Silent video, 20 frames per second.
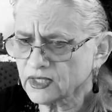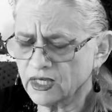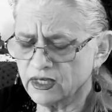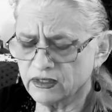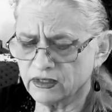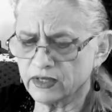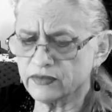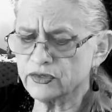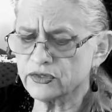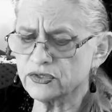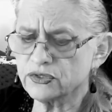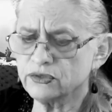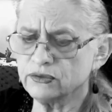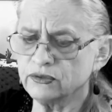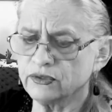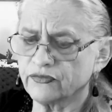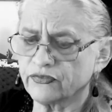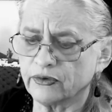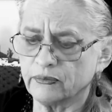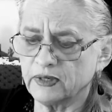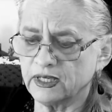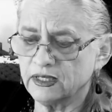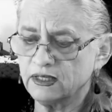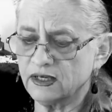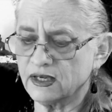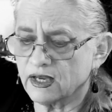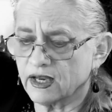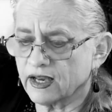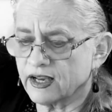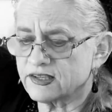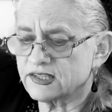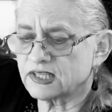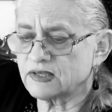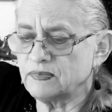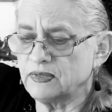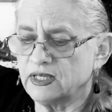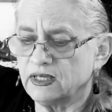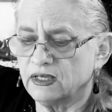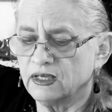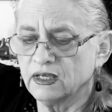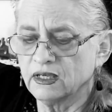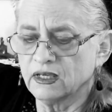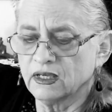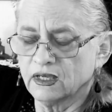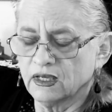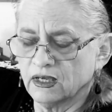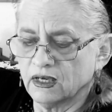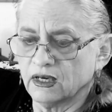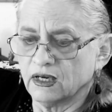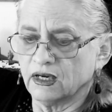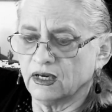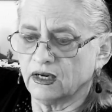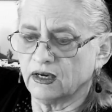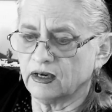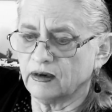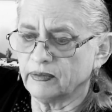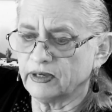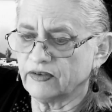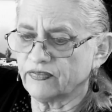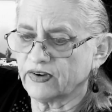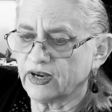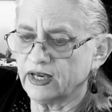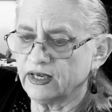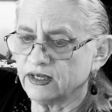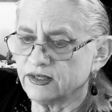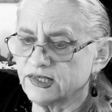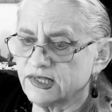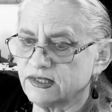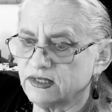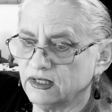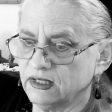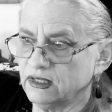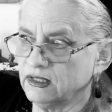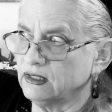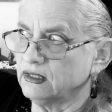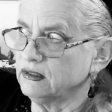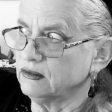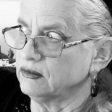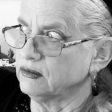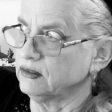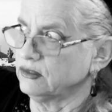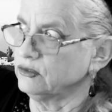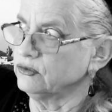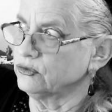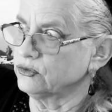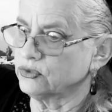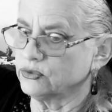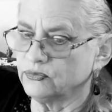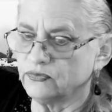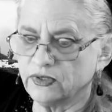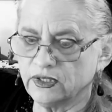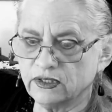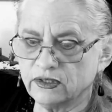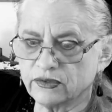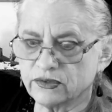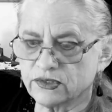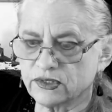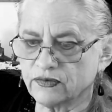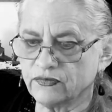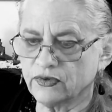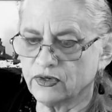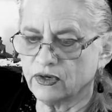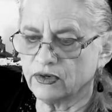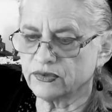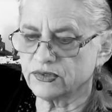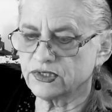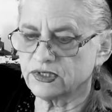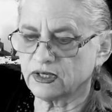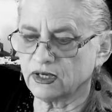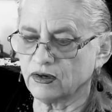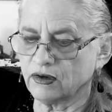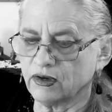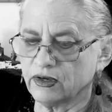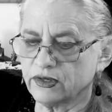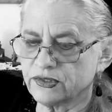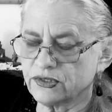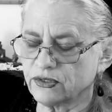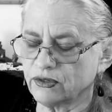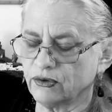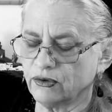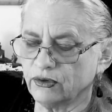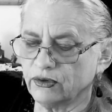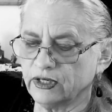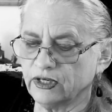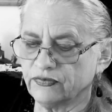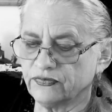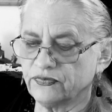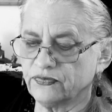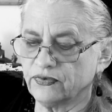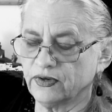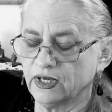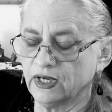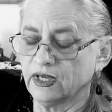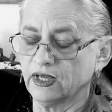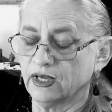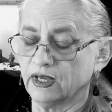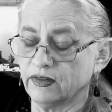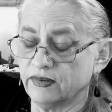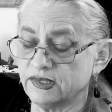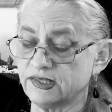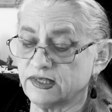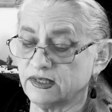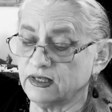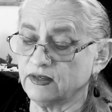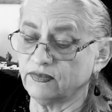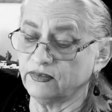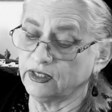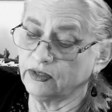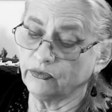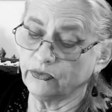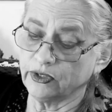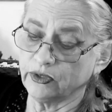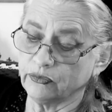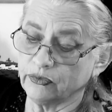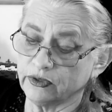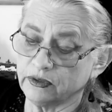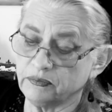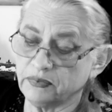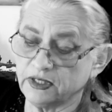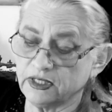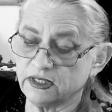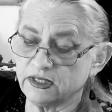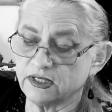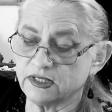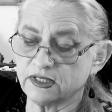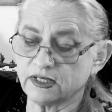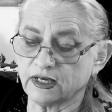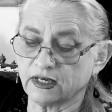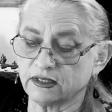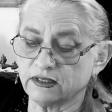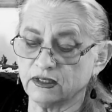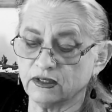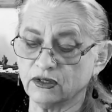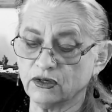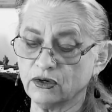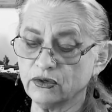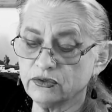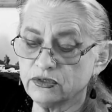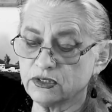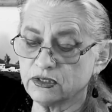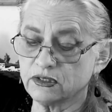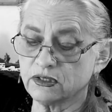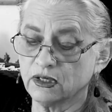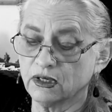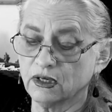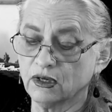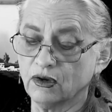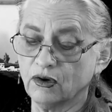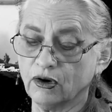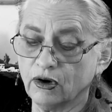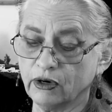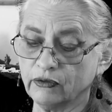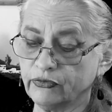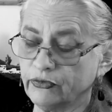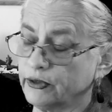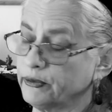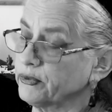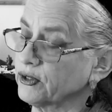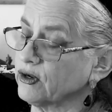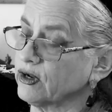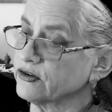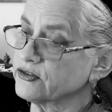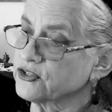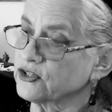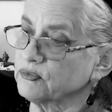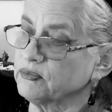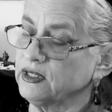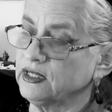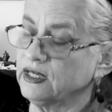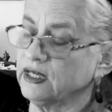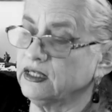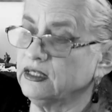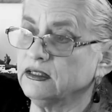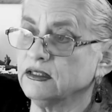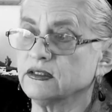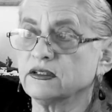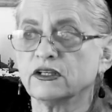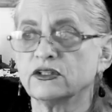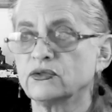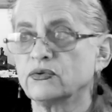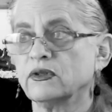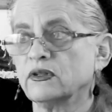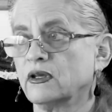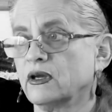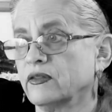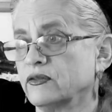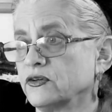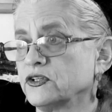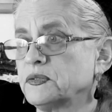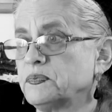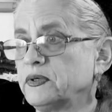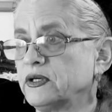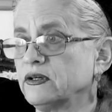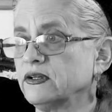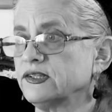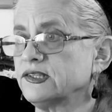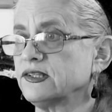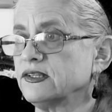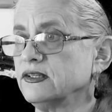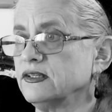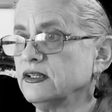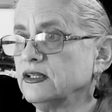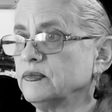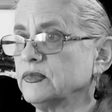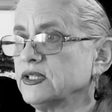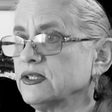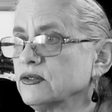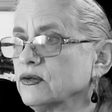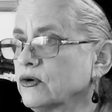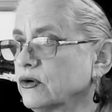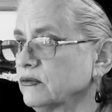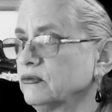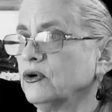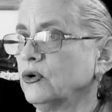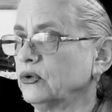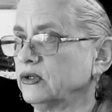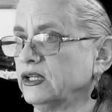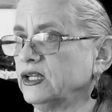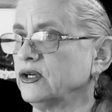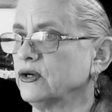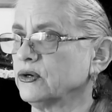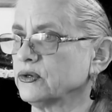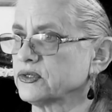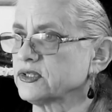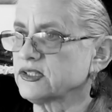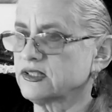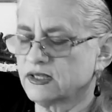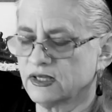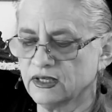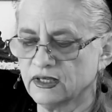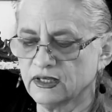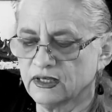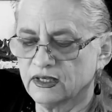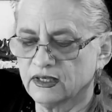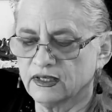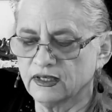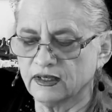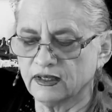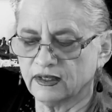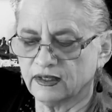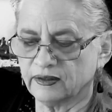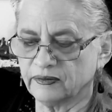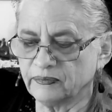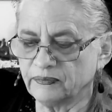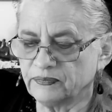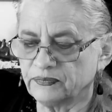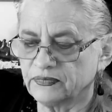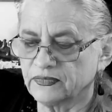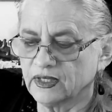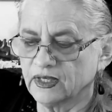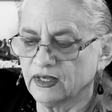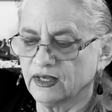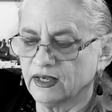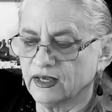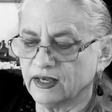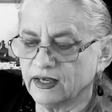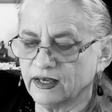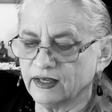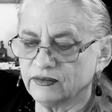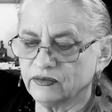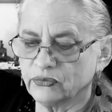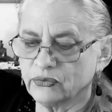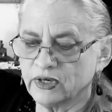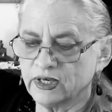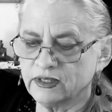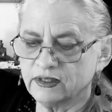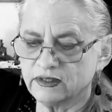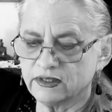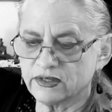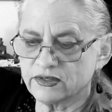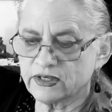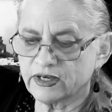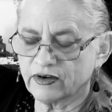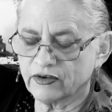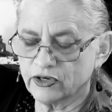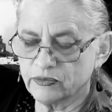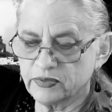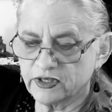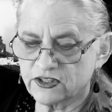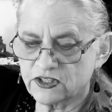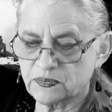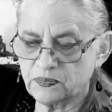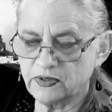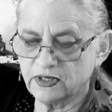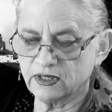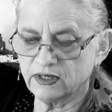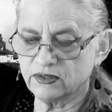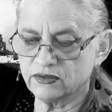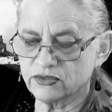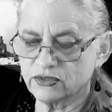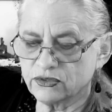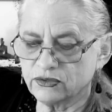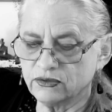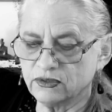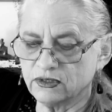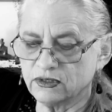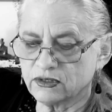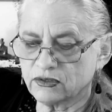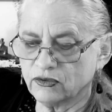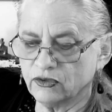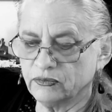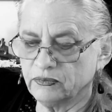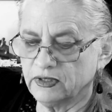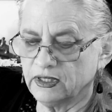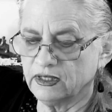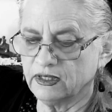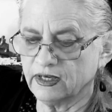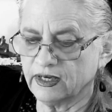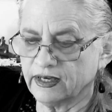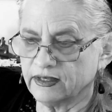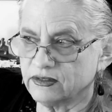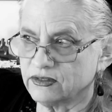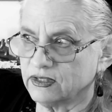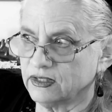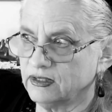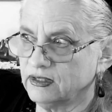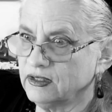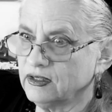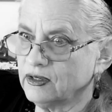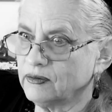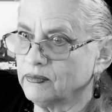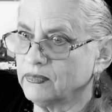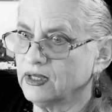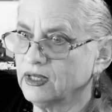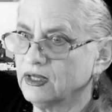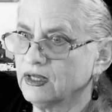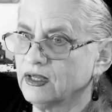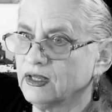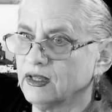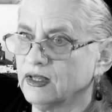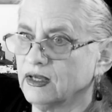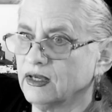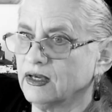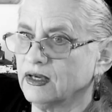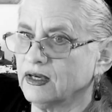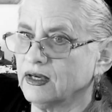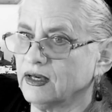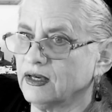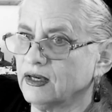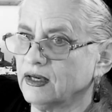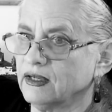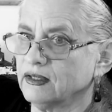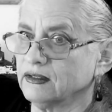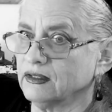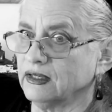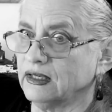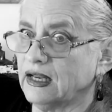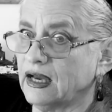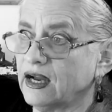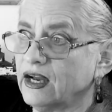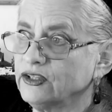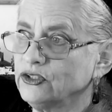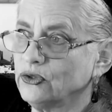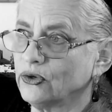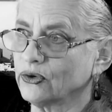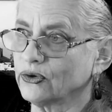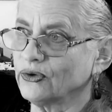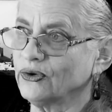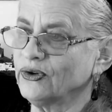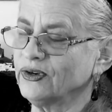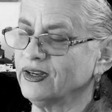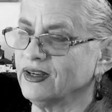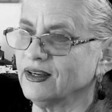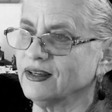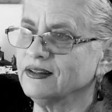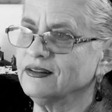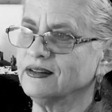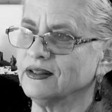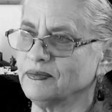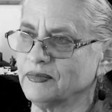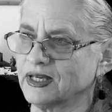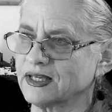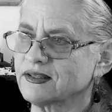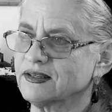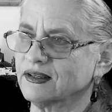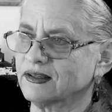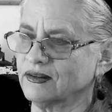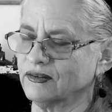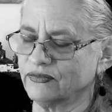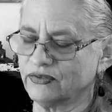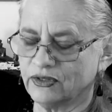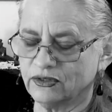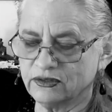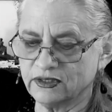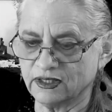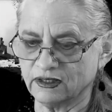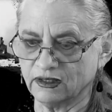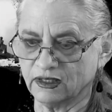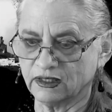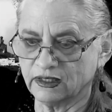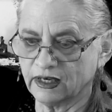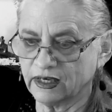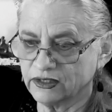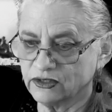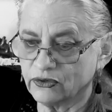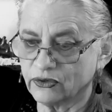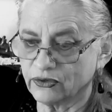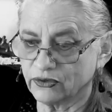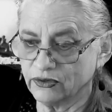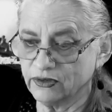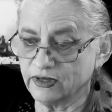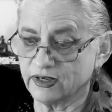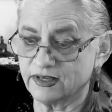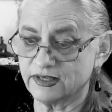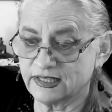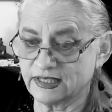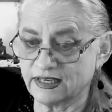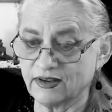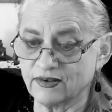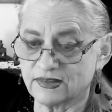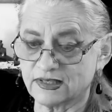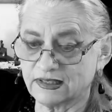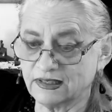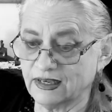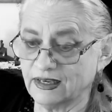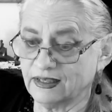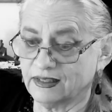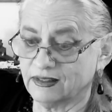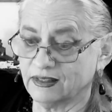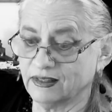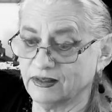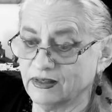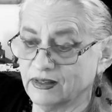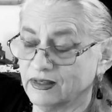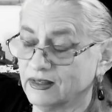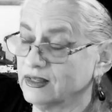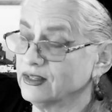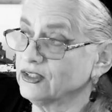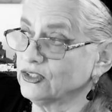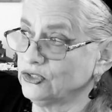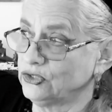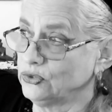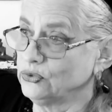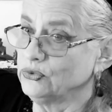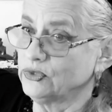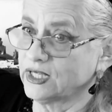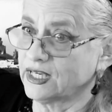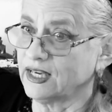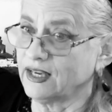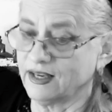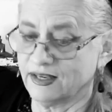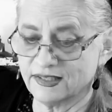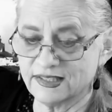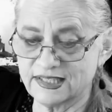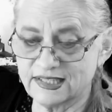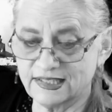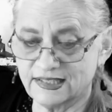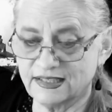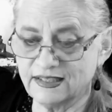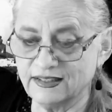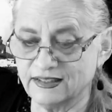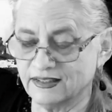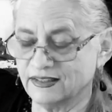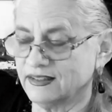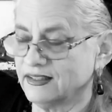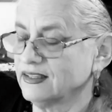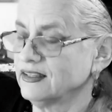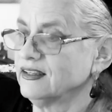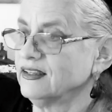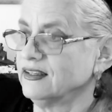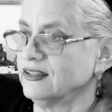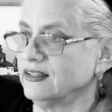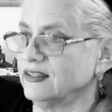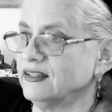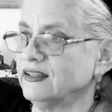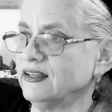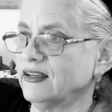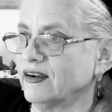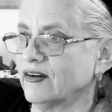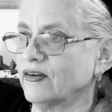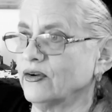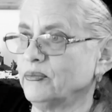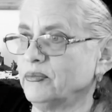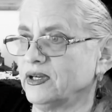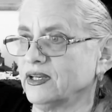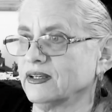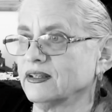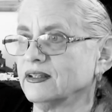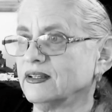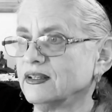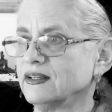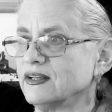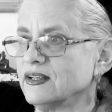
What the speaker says: Another student from India asked me if I had seen the YouTube videos of ghosts, and also if this evening we would be detecting ghosts, or if we would also be getting in touch with other spirits and demons, or only ghosts. And one Arabic-speaking student told me that to him, La Llorona, the Mexican folktale, La Llorona sounds like you can't see it in Arabic.